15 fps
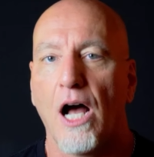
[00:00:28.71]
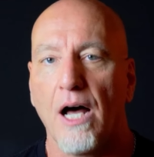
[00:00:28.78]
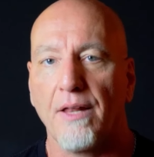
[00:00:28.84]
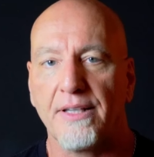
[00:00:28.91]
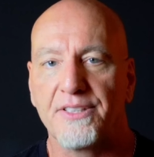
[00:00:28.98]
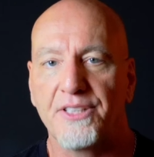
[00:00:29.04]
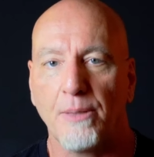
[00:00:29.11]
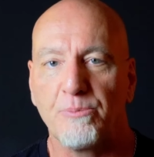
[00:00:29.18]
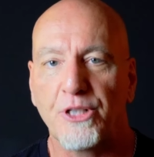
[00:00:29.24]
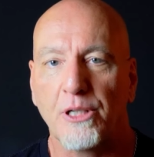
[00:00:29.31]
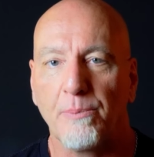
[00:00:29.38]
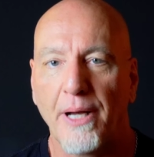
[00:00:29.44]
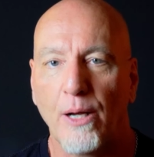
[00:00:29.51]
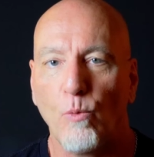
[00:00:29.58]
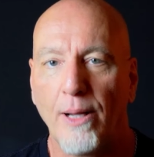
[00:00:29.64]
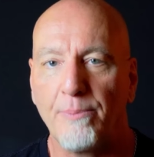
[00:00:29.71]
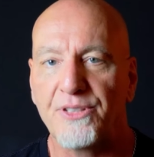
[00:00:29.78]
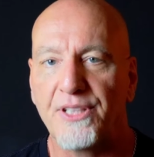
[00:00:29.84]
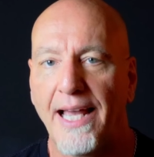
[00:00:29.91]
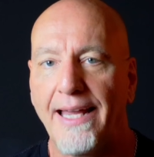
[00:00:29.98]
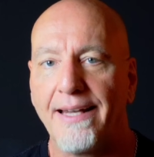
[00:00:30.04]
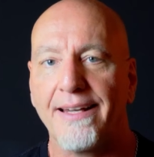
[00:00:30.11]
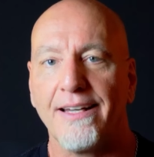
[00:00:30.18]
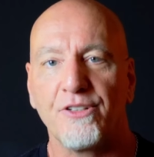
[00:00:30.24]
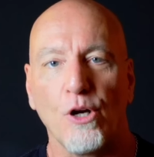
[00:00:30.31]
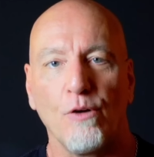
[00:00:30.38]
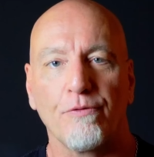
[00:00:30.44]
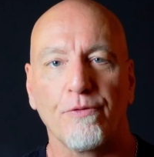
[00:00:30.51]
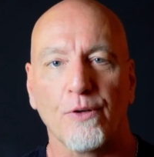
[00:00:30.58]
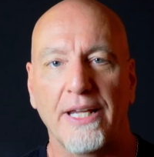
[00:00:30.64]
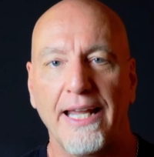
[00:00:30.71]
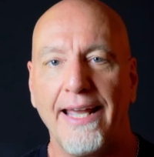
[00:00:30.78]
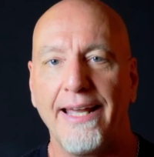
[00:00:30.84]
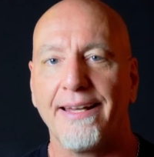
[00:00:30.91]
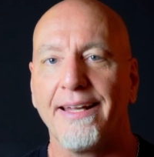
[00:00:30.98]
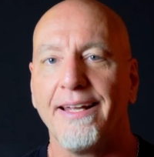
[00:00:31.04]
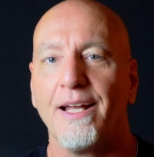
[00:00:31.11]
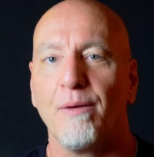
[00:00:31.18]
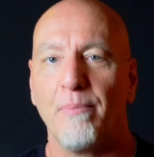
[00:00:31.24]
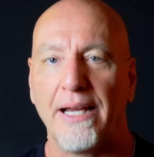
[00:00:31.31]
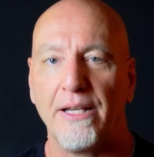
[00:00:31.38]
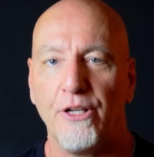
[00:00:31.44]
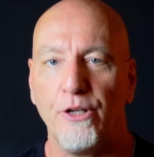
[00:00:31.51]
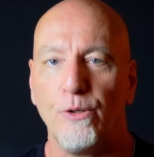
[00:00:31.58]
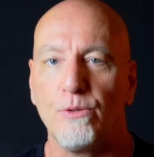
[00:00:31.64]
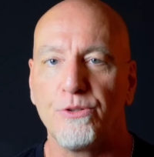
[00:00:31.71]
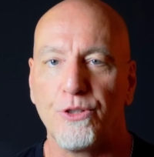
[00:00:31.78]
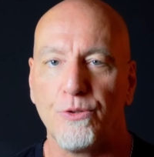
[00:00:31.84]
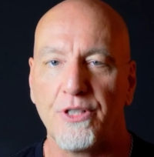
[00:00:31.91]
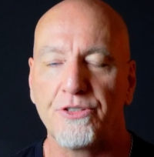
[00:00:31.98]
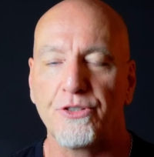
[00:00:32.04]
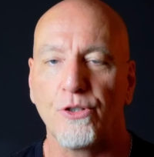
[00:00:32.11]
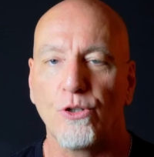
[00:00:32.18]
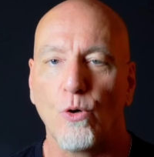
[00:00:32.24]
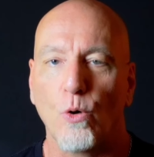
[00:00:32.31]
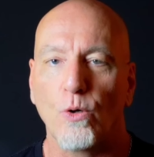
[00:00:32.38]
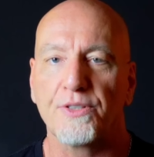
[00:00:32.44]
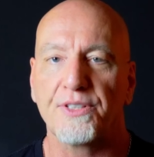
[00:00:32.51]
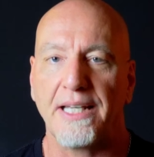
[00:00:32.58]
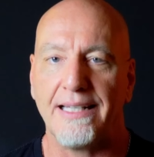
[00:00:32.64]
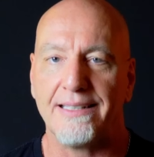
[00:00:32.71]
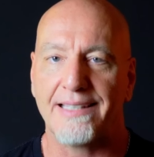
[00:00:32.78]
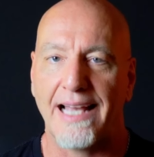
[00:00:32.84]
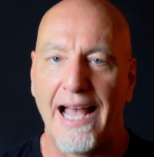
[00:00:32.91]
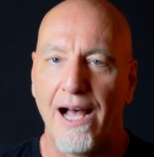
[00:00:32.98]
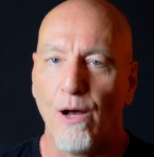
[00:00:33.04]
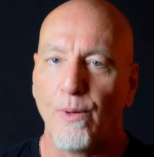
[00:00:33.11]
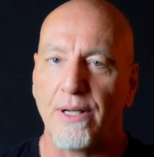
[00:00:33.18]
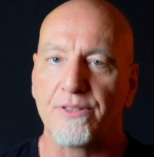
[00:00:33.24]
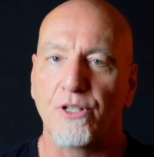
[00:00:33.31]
On the subject of my website, don't forget, my new jiu-jitsu course is out.